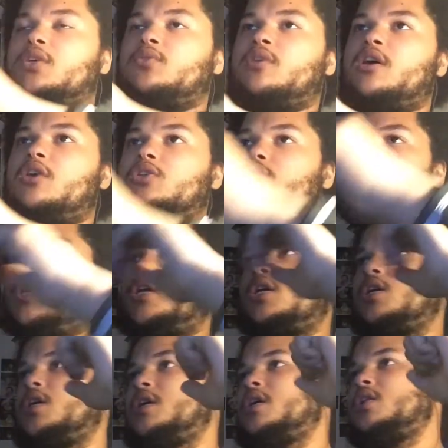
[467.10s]
crowd chant,
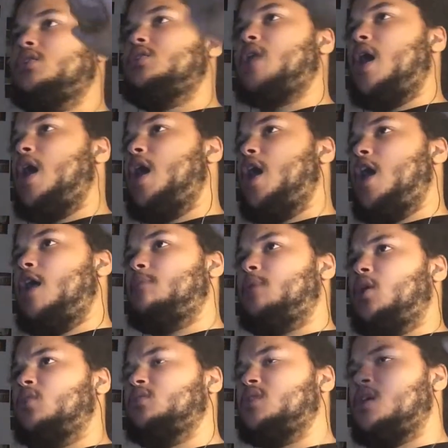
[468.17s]

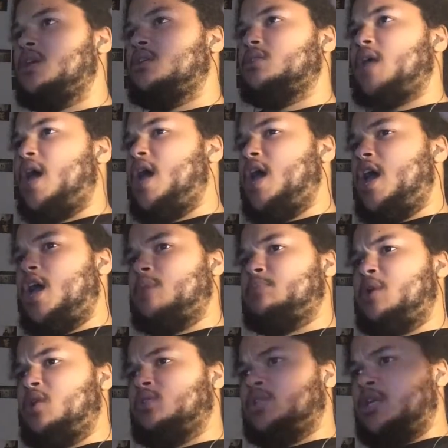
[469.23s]
"Tables,
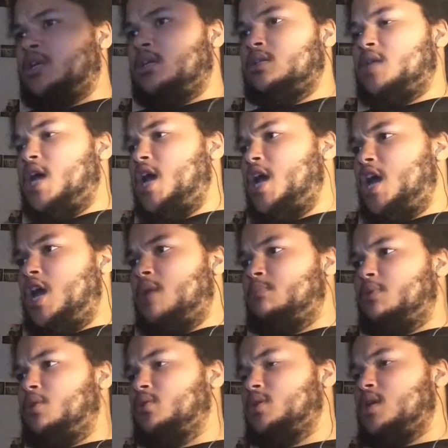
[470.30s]
tables,
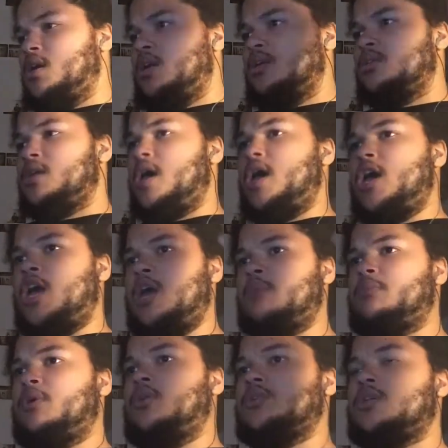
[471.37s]
tables,
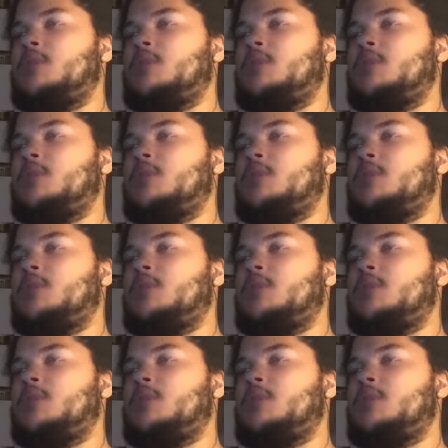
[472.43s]
tables."